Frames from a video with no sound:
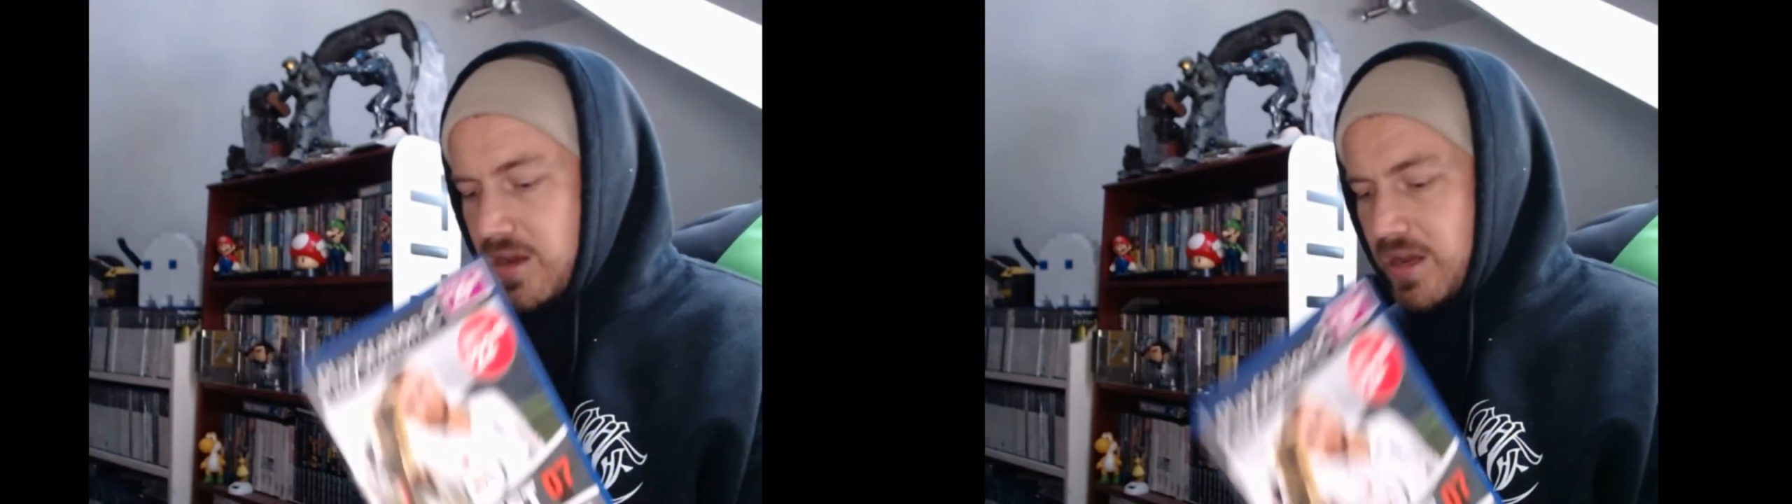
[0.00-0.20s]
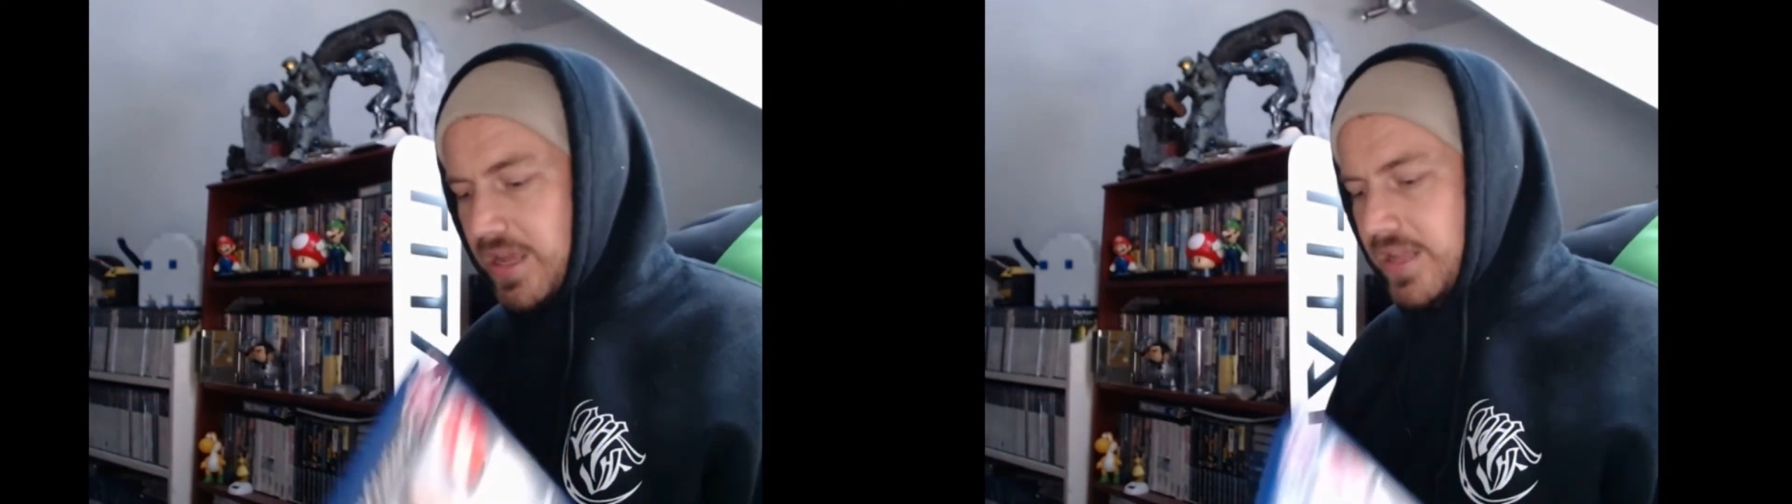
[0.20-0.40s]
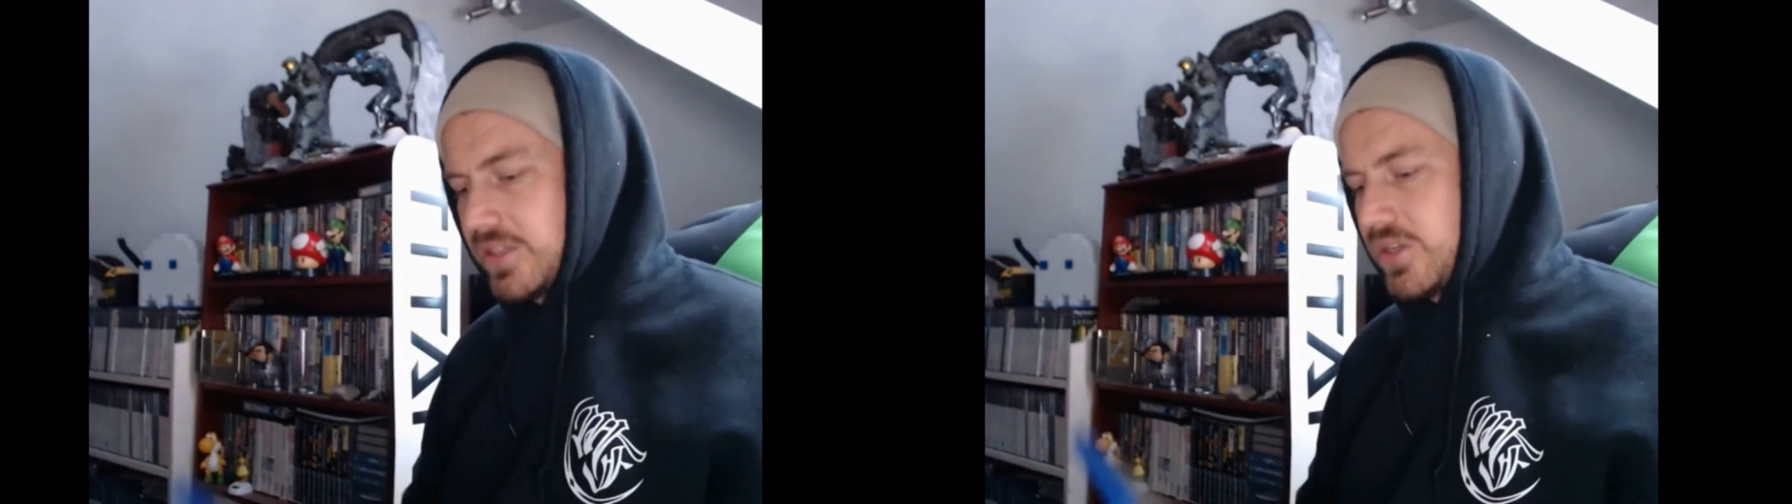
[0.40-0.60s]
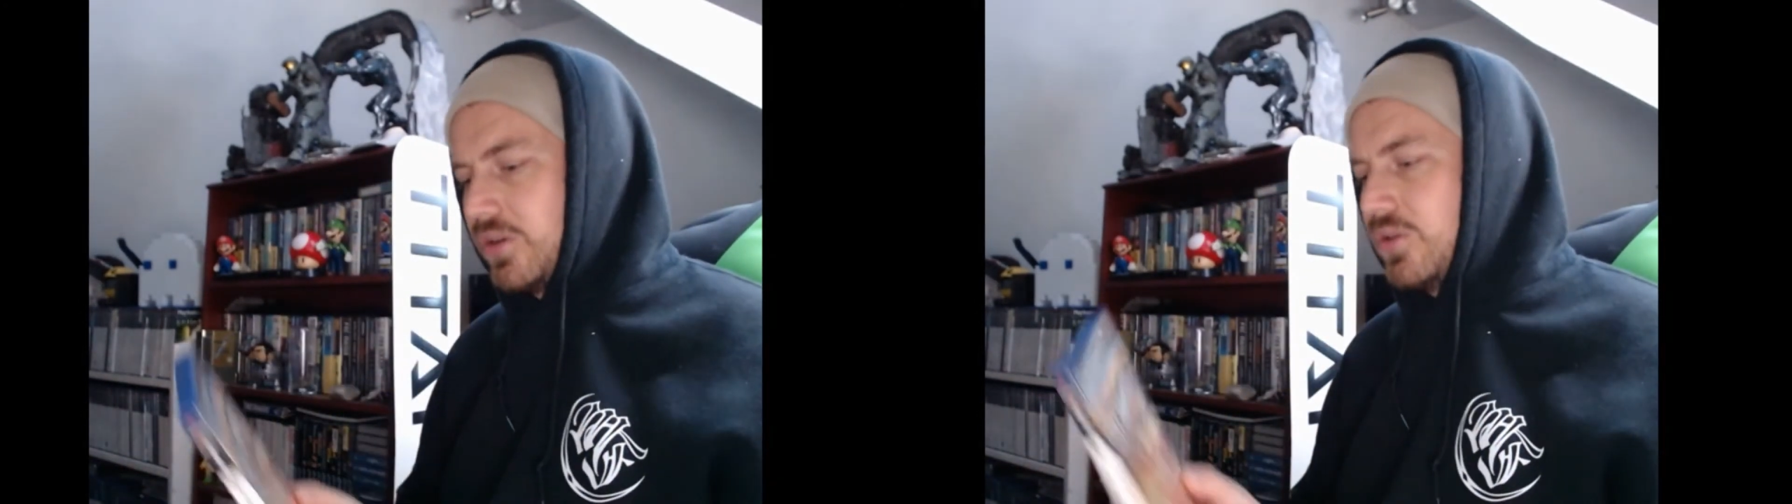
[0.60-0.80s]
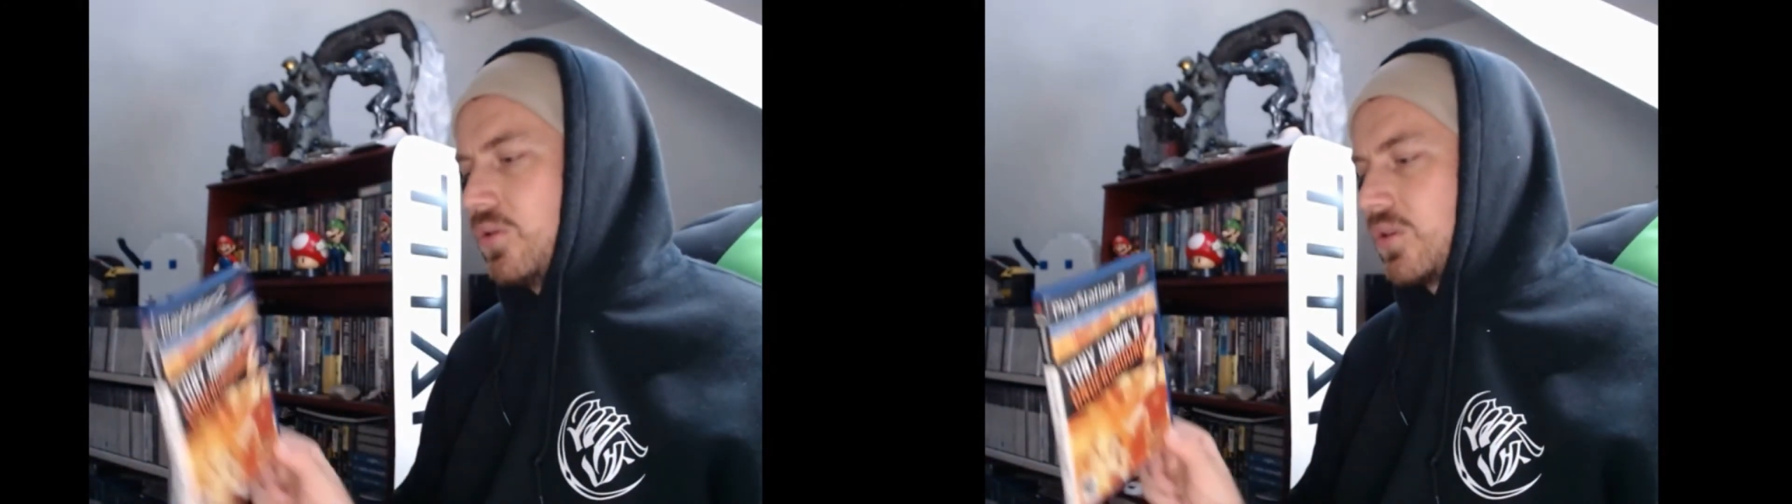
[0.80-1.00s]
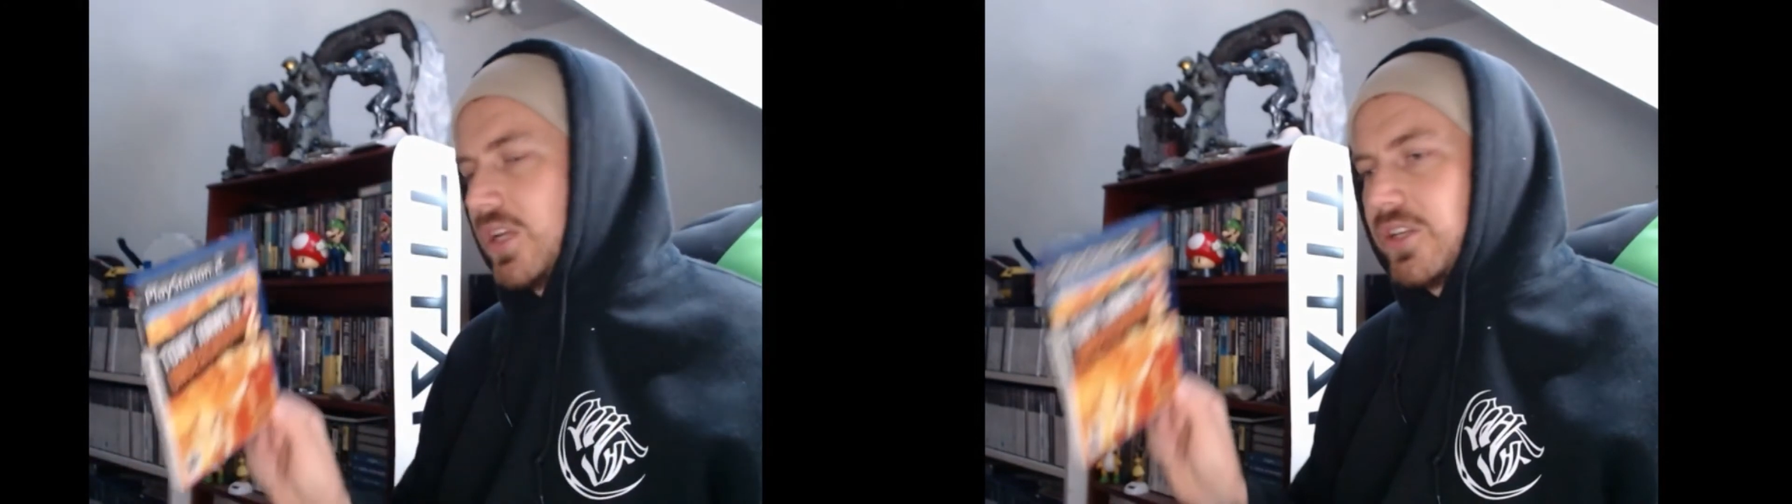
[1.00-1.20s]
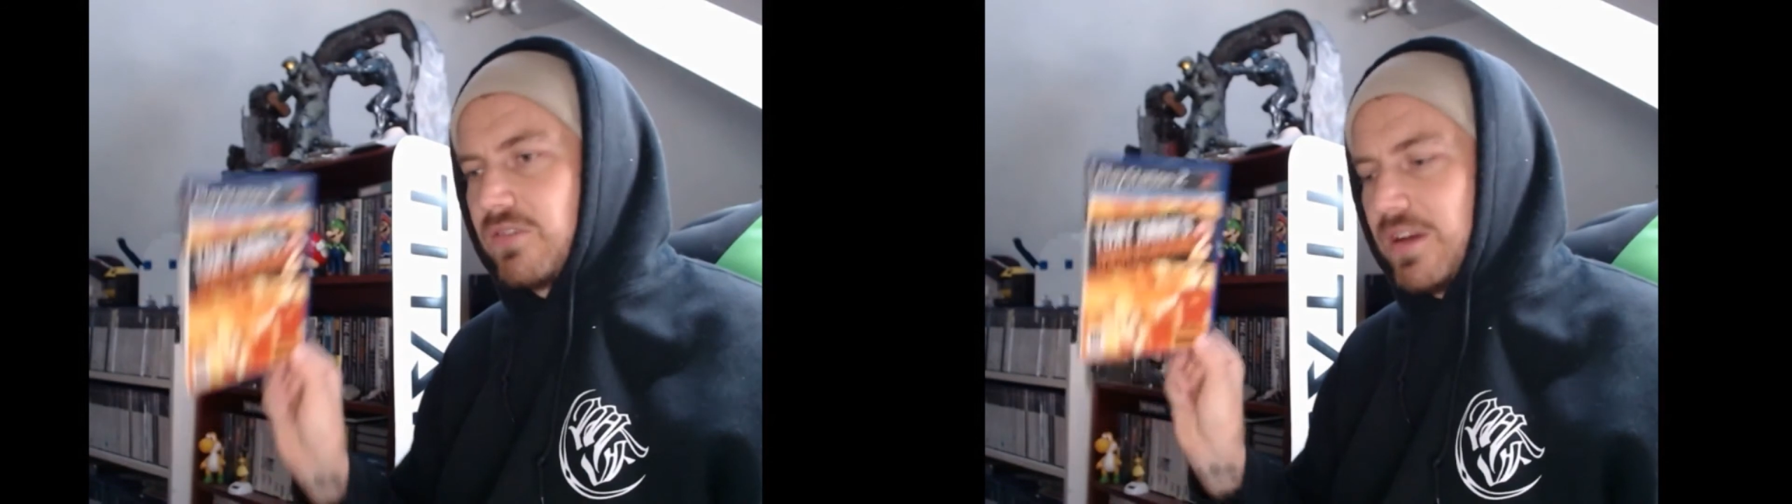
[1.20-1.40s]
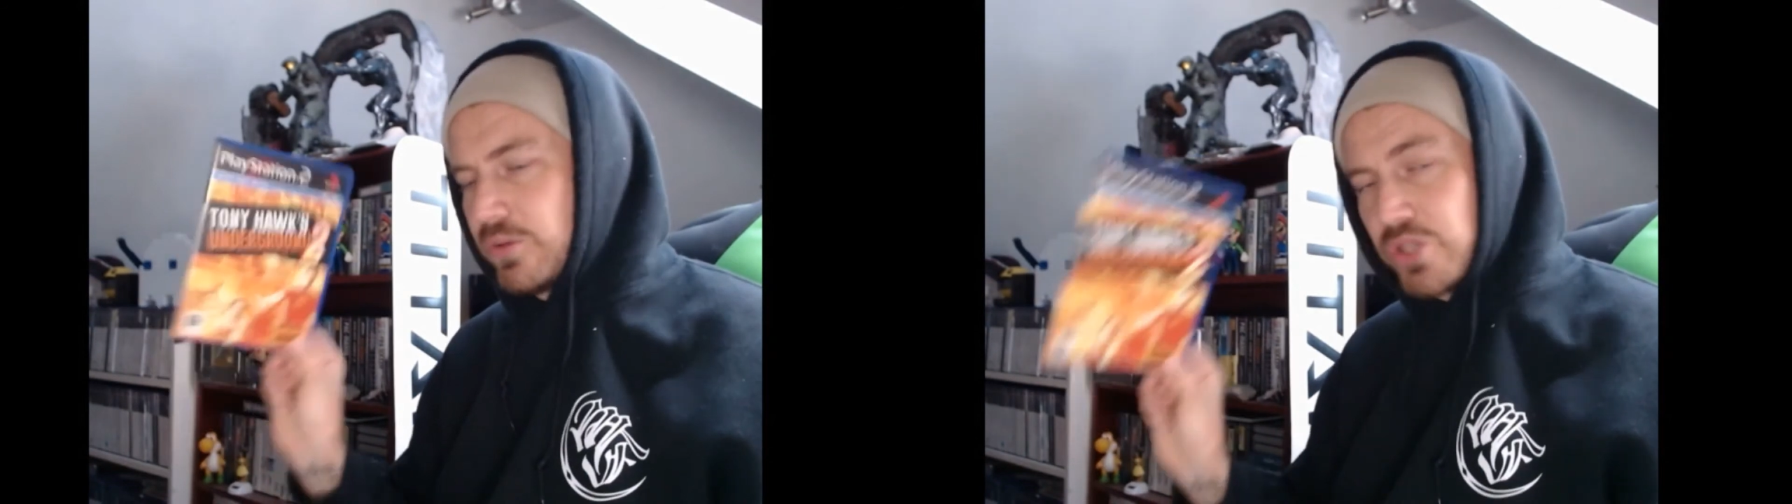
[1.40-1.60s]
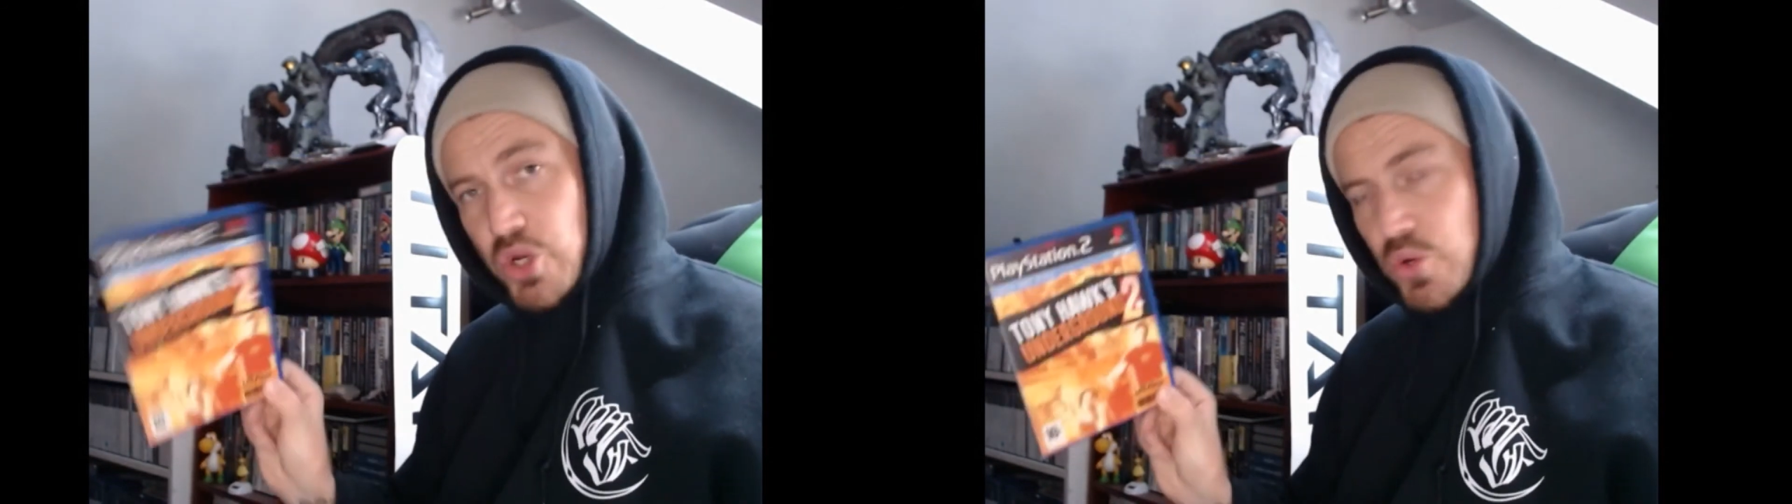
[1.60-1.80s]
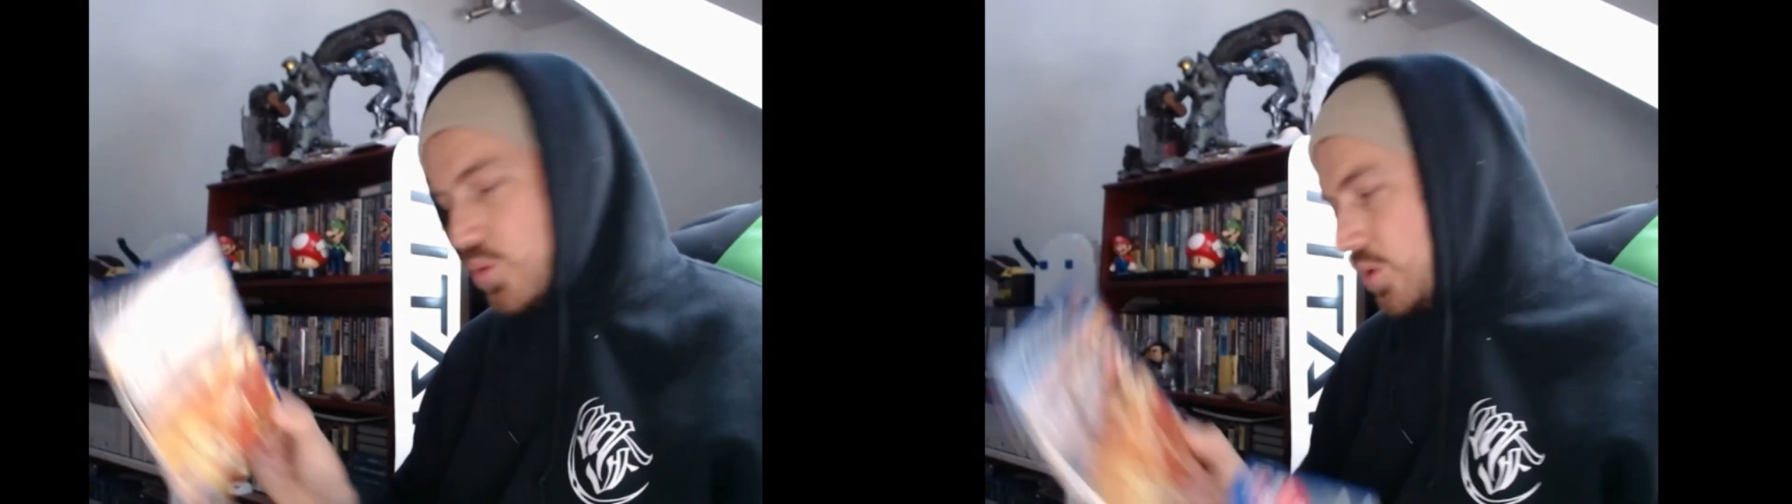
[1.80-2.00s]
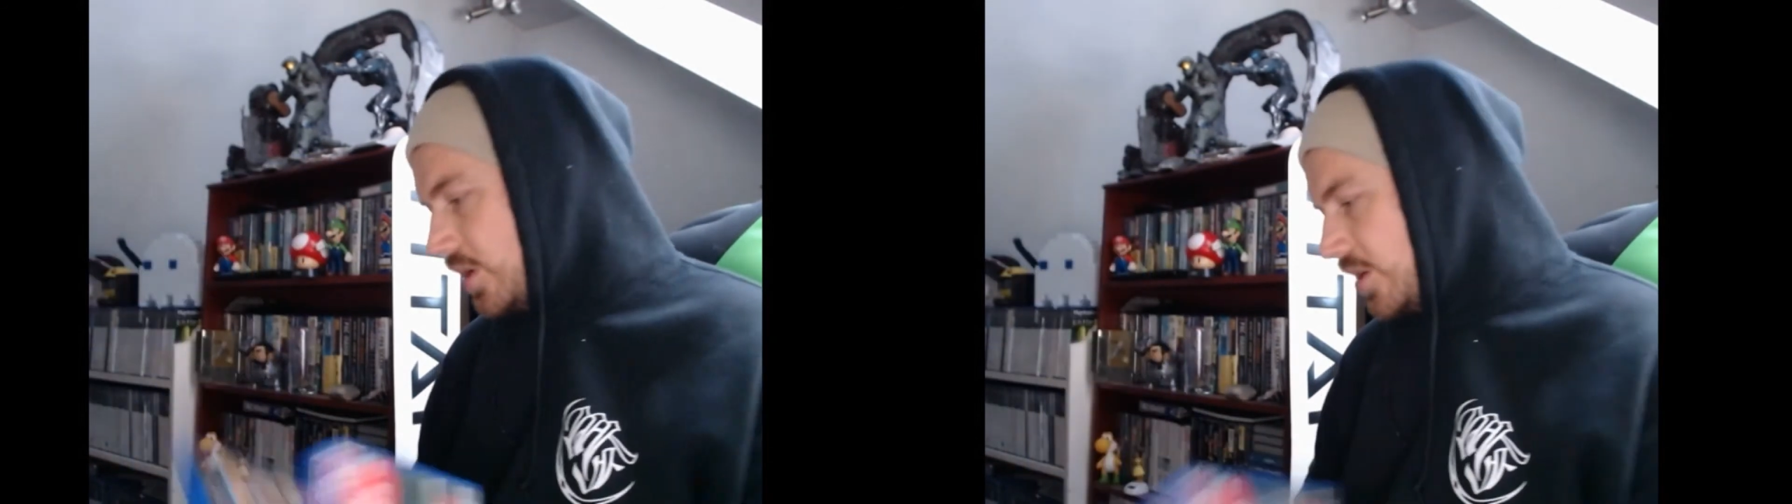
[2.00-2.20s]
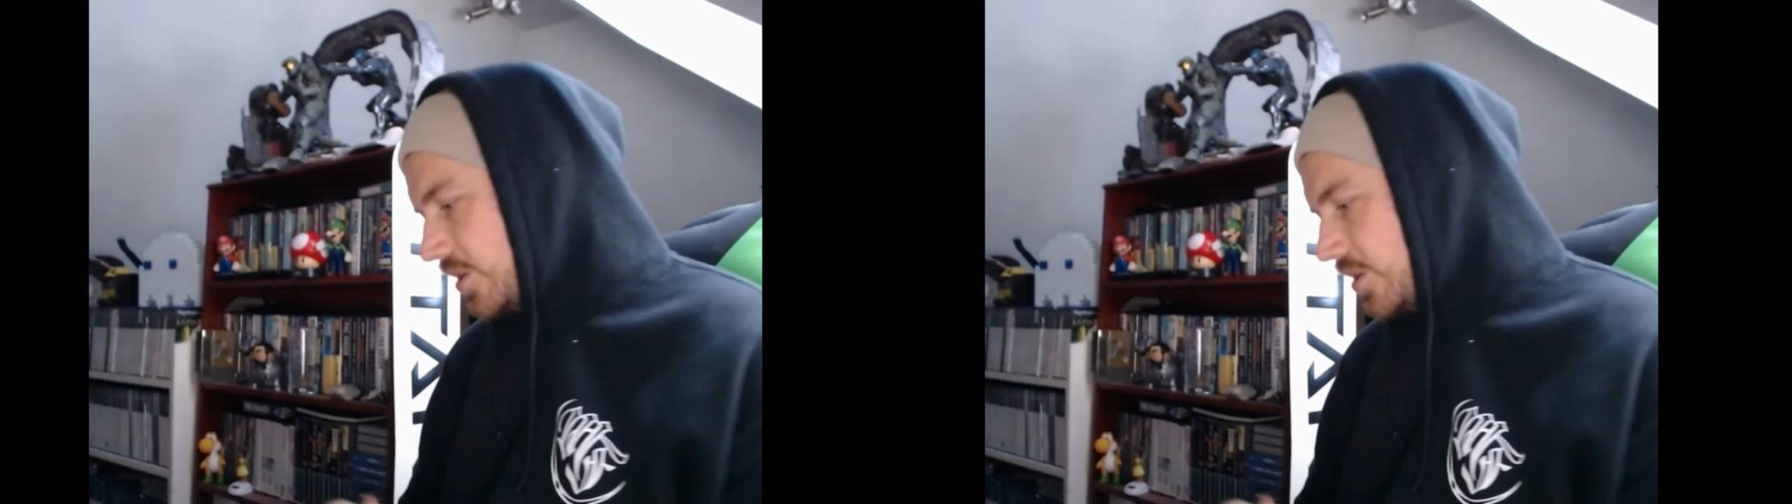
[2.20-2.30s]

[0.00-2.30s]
and Tony Hawk's Underground 2. So